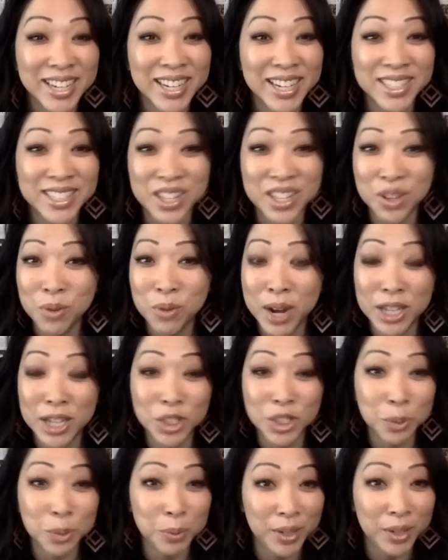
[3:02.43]
because
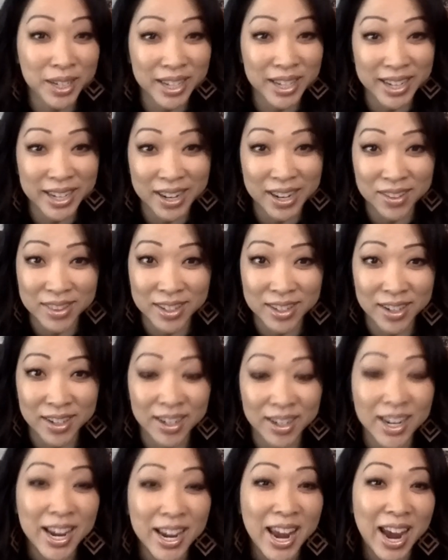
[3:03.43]
otherwise you're putting it out
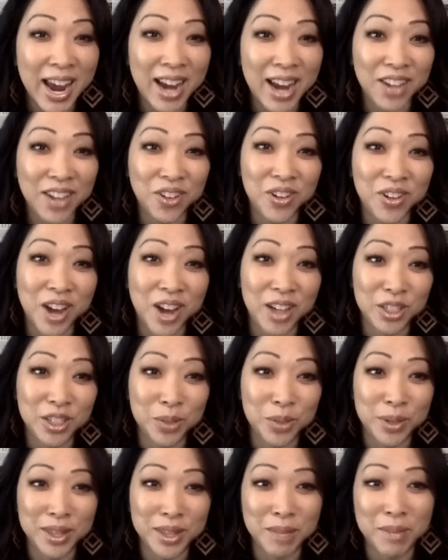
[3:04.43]
there and you're not
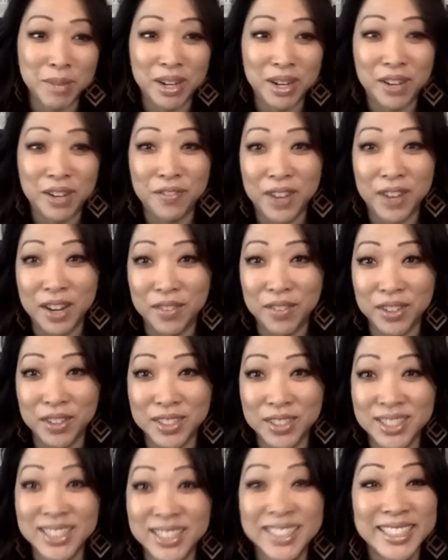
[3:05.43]
doing them any
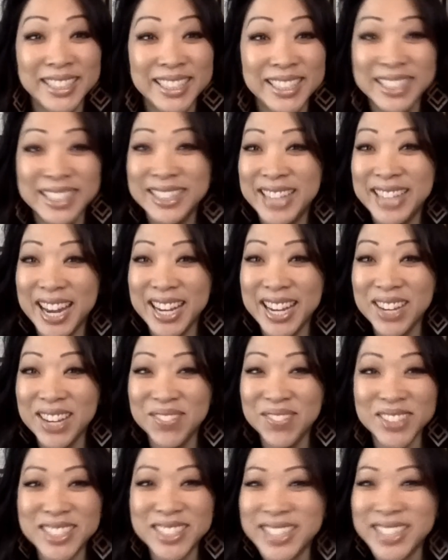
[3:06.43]
favors. Thank you
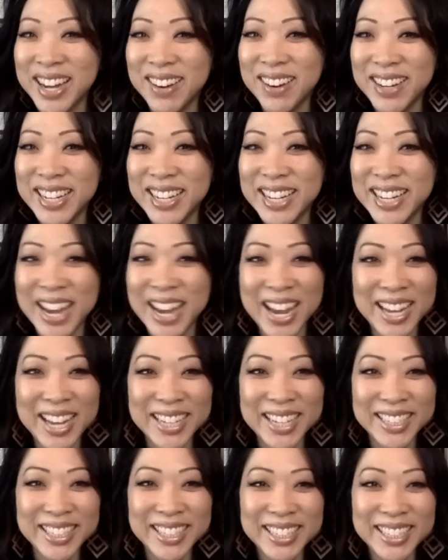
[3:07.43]
for sharing,
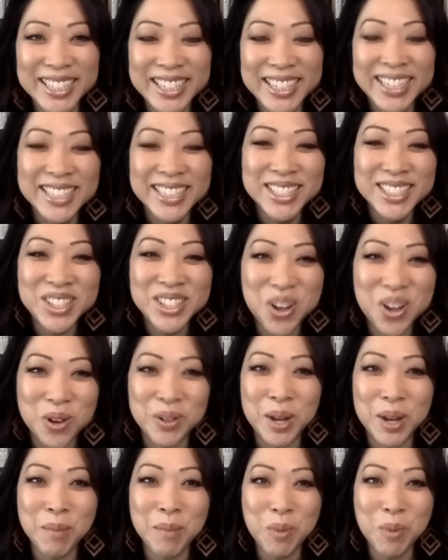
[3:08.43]
Ken.
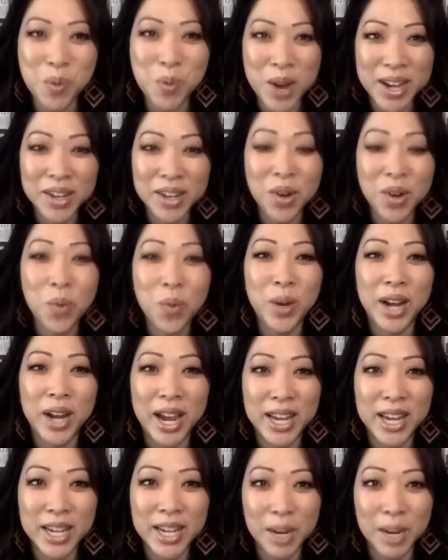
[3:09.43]
So number one, when
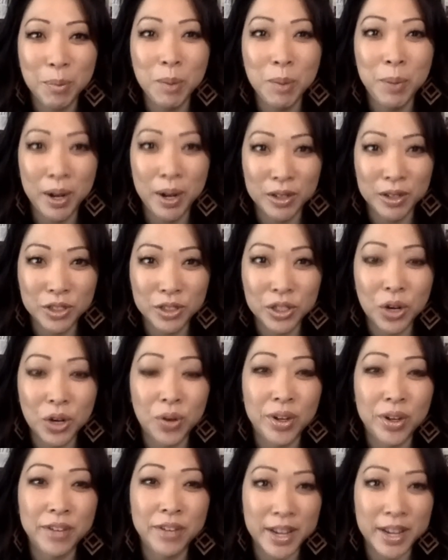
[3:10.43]
I get prepared to go
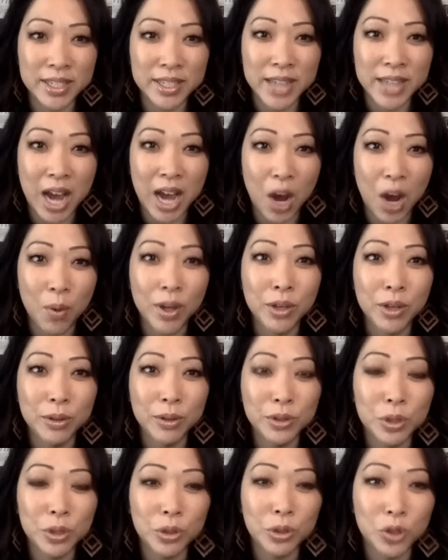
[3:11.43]
to an event, how I
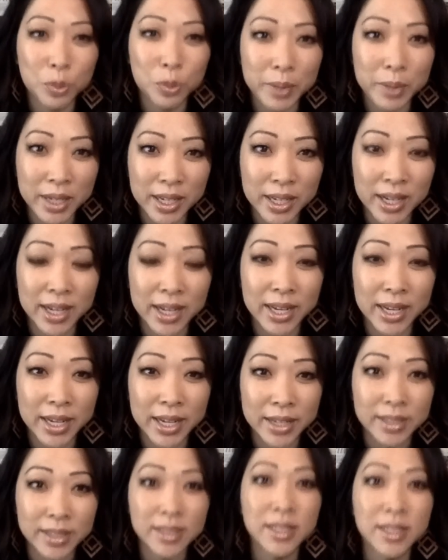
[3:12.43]
use social media
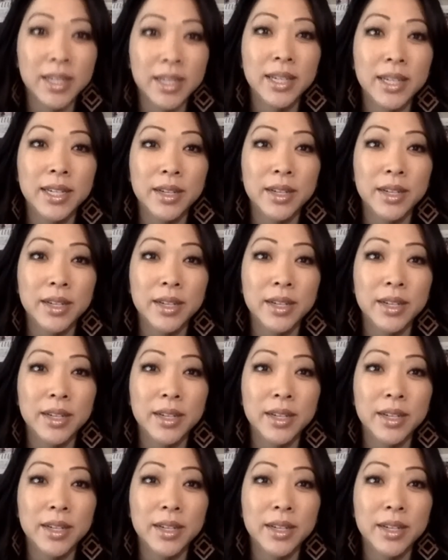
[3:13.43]
is